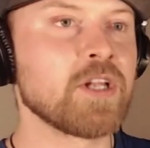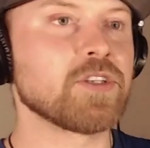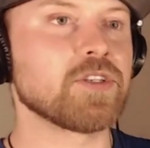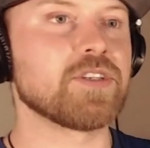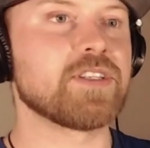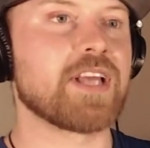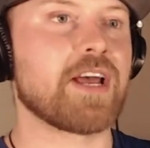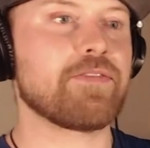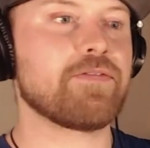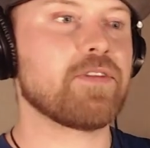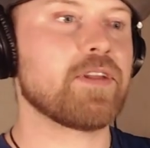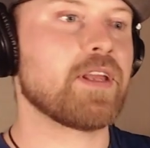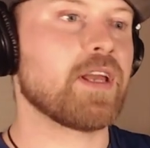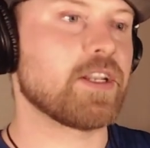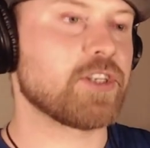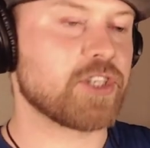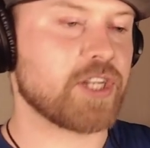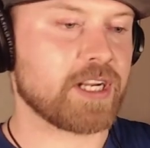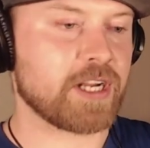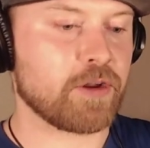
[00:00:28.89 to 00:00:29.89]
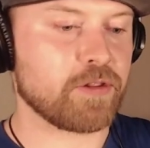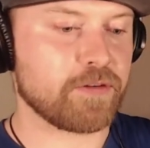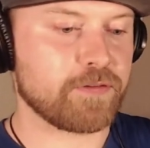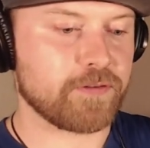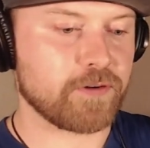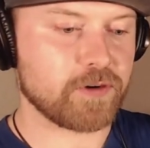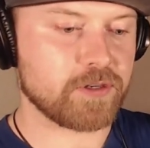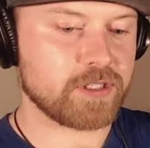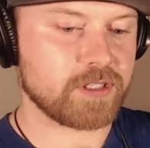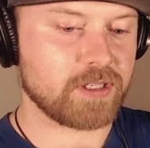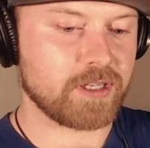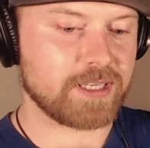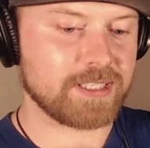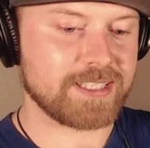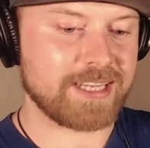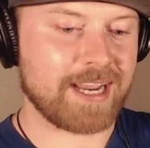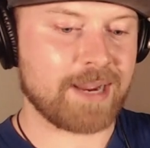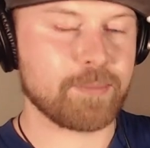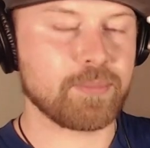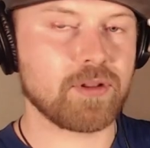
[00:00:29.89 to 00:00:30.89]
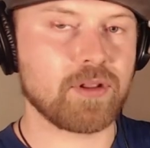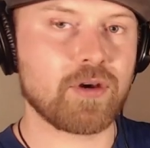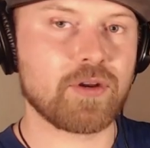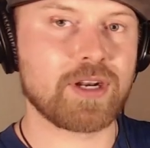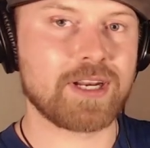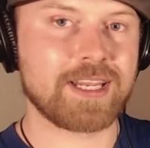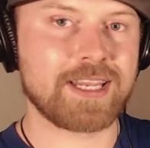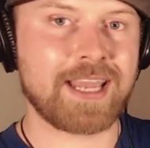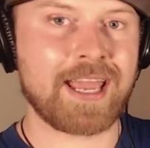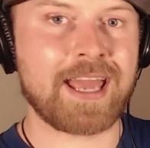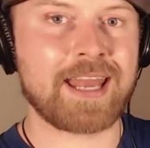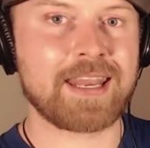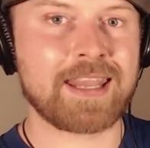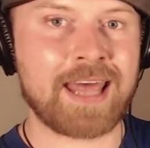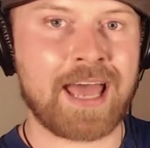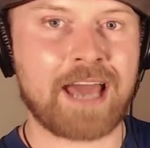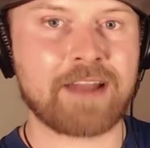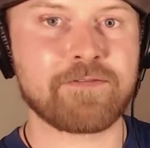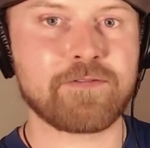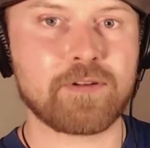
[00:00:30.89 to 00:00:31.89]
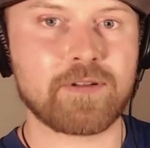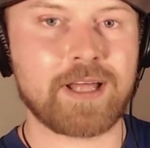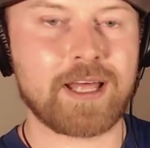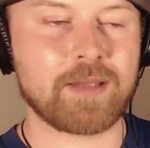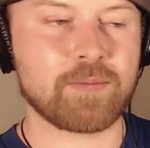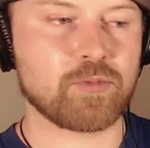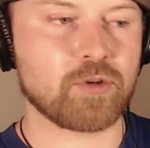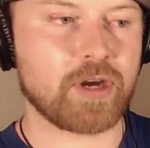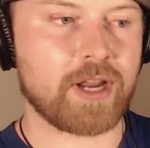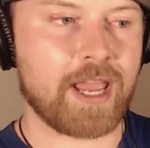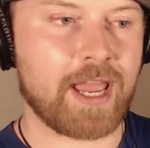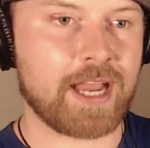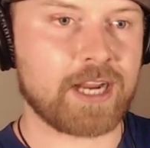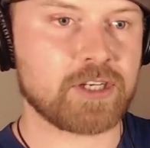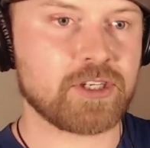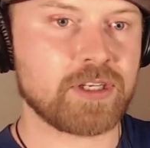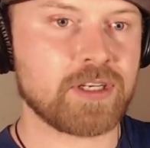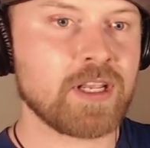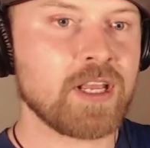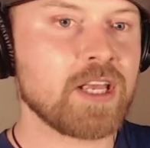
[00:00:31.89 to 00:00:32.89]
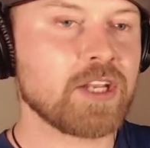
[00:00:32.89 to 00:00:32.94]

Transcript: So definitely check out the first link down below to get that full album reaction.